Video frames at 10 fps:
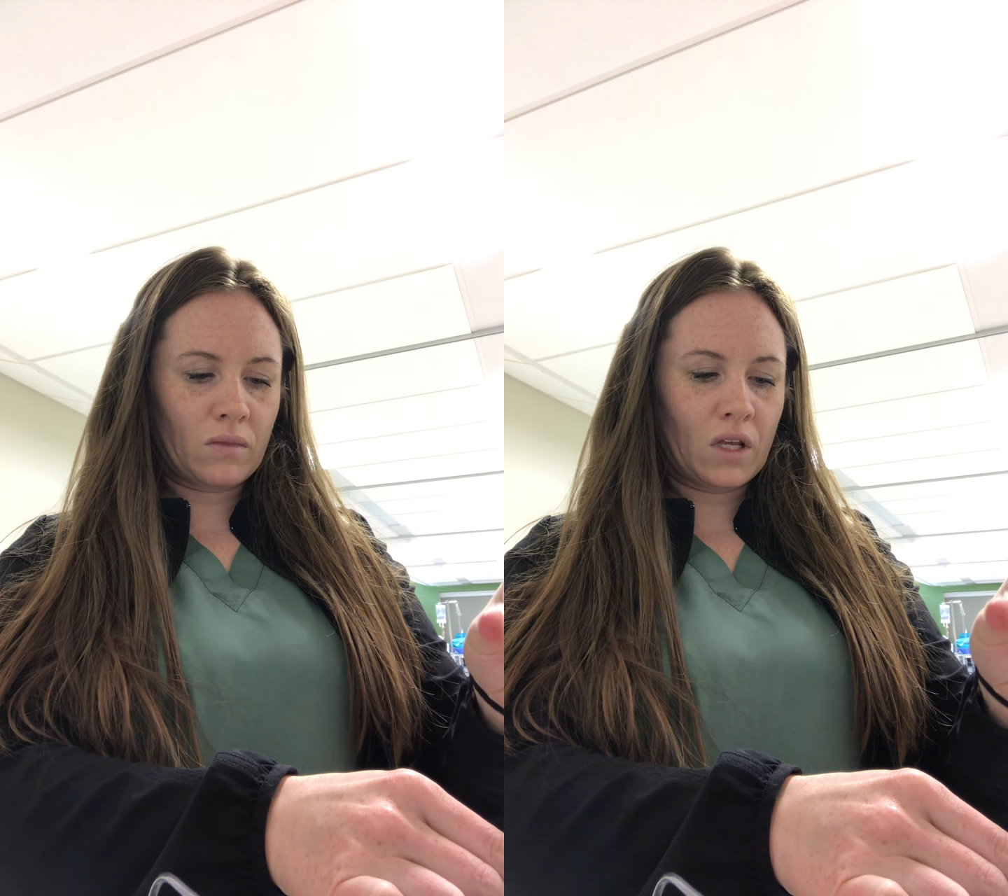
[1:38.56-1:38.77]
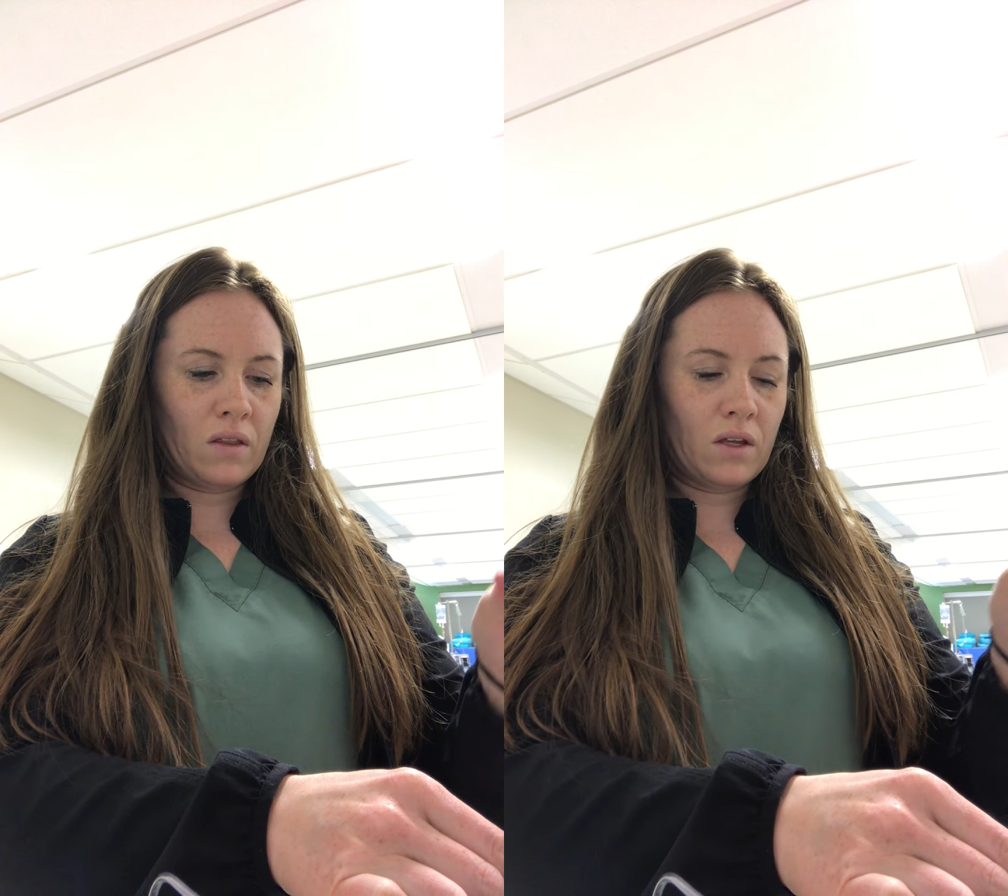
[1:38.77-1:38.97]

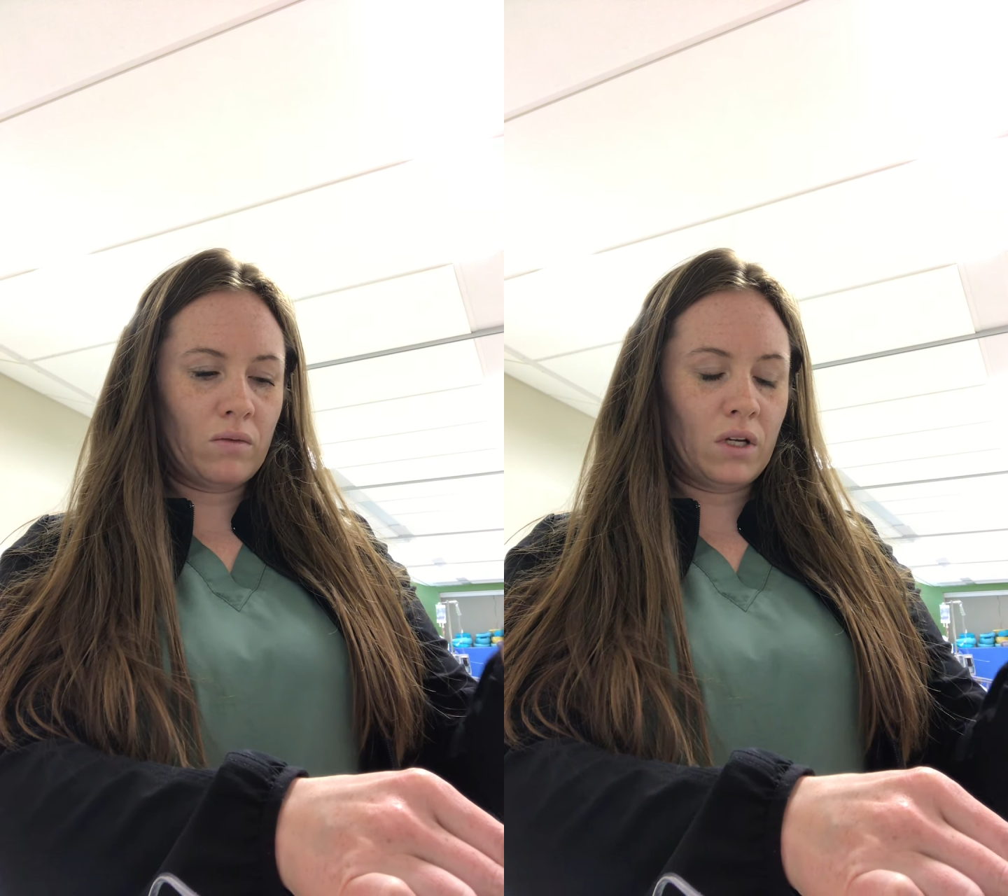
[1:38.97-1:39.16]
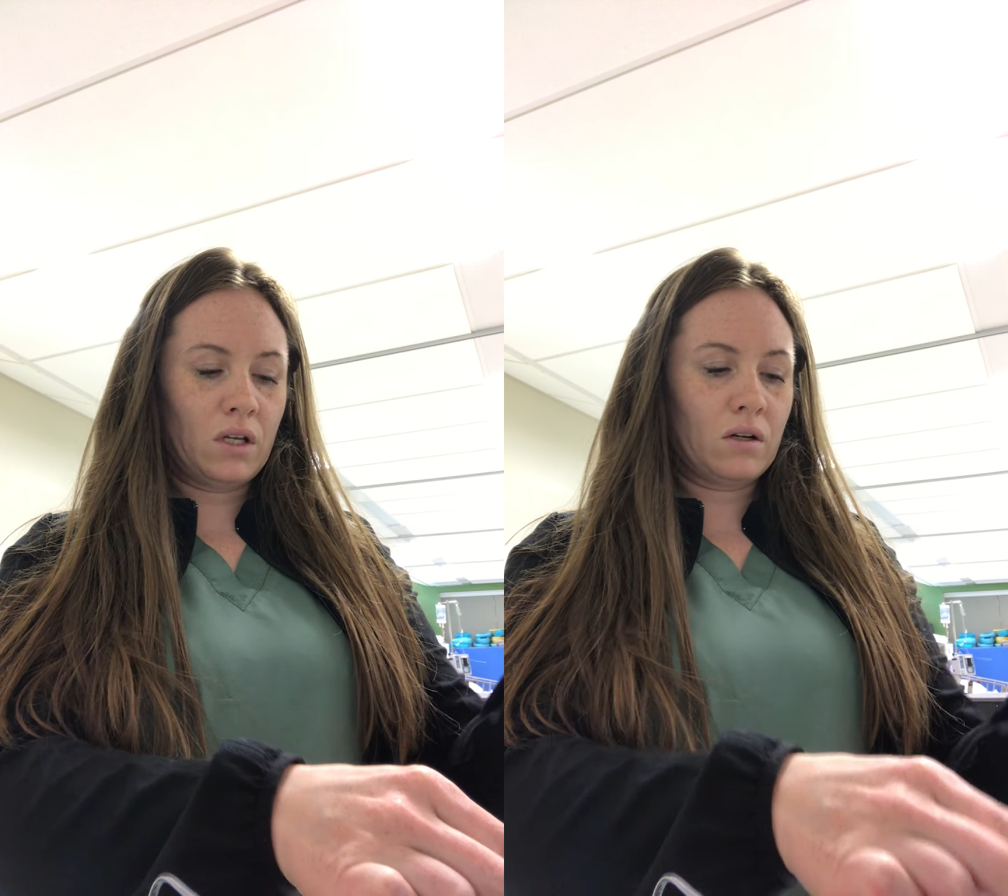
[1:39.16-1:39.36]
And then
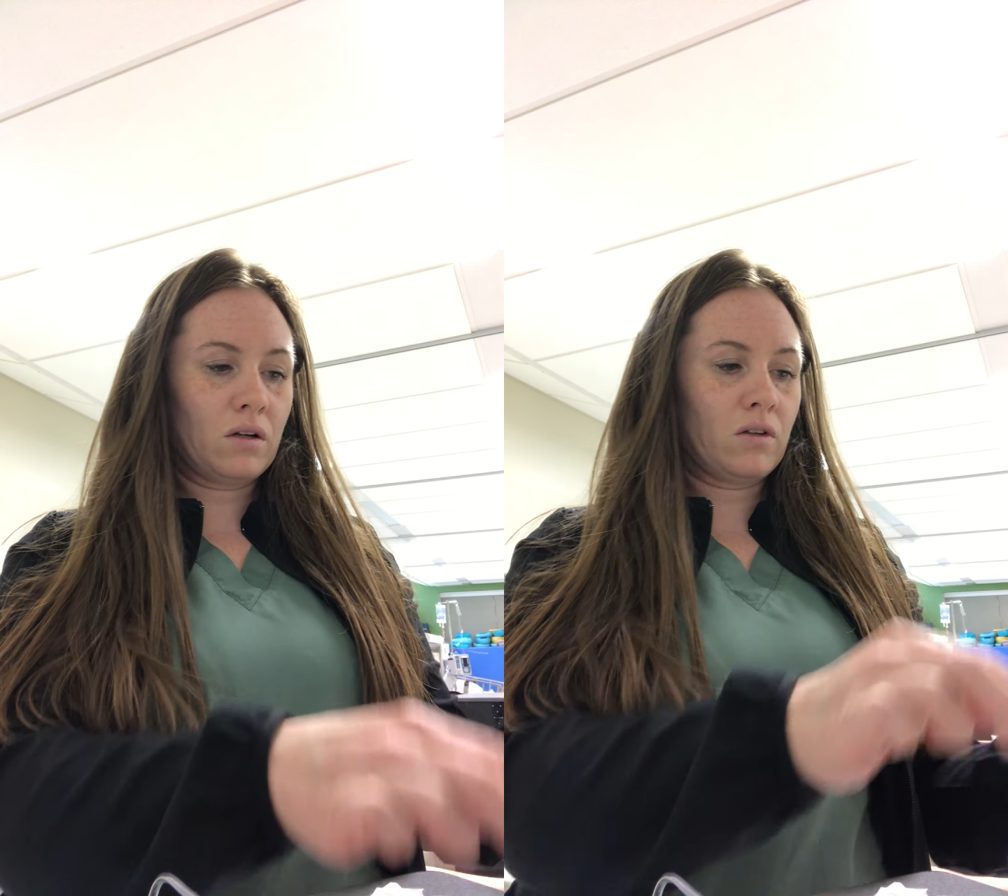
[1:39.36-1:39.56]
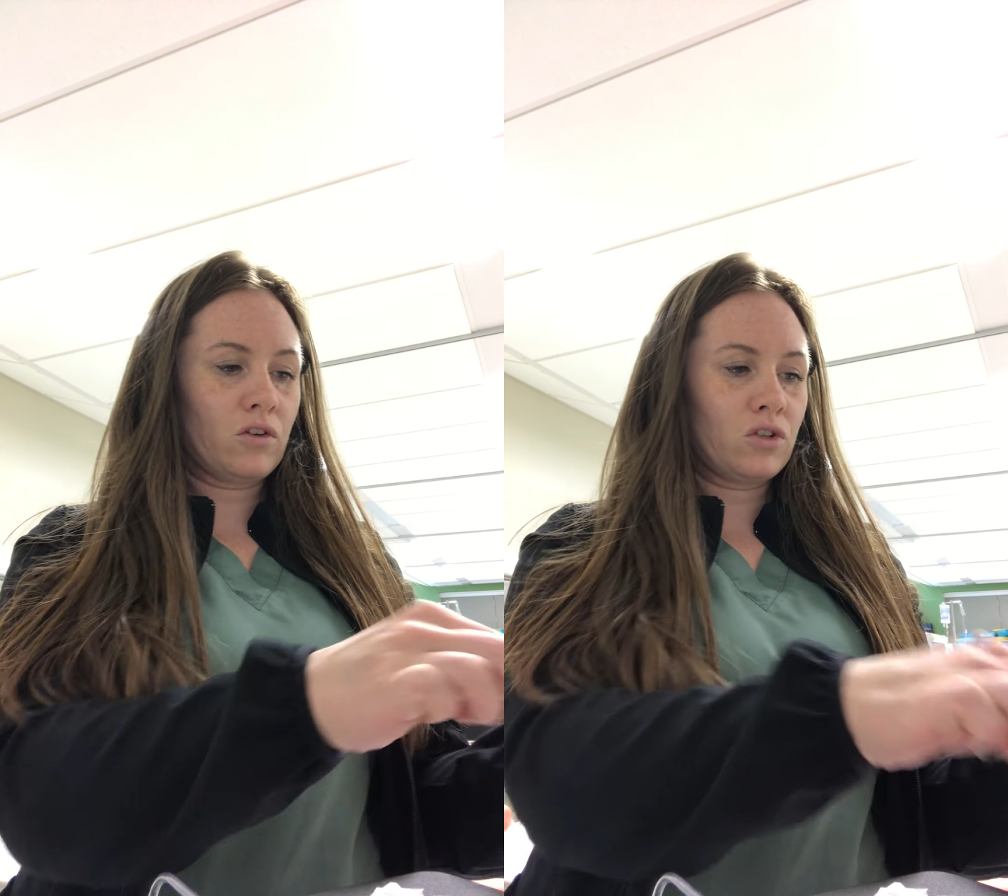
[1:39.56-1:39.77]
we need
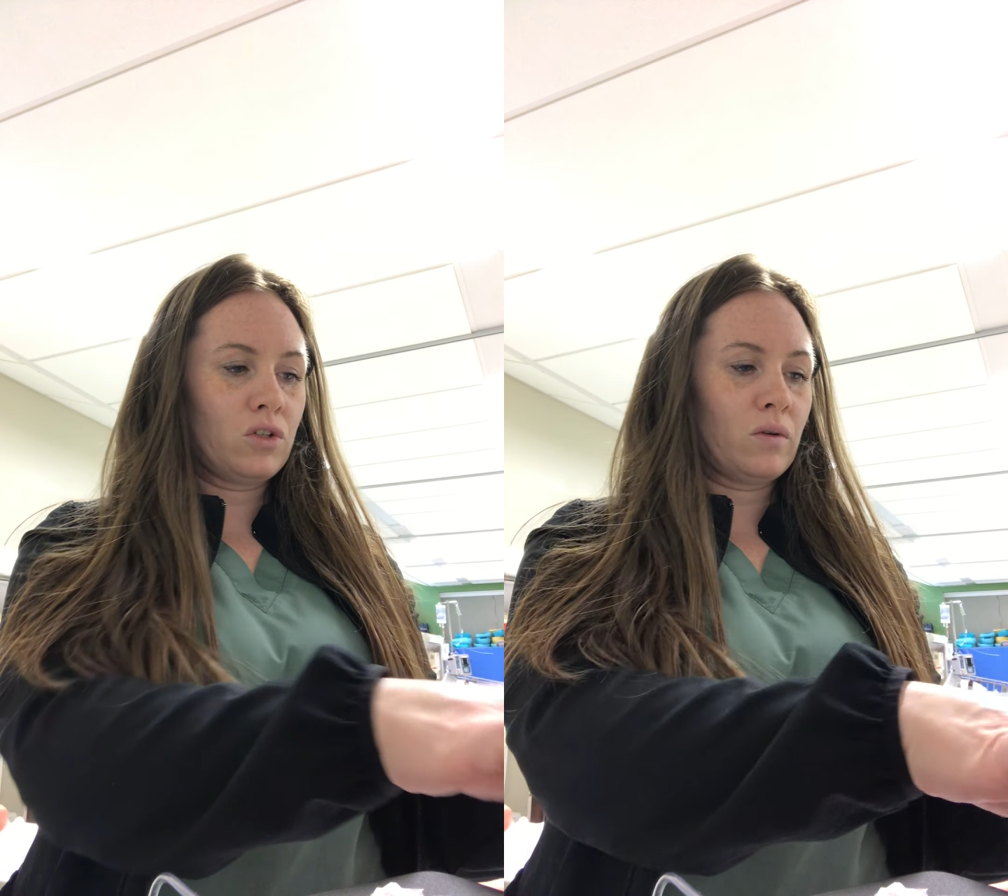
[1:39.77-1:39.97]
another 2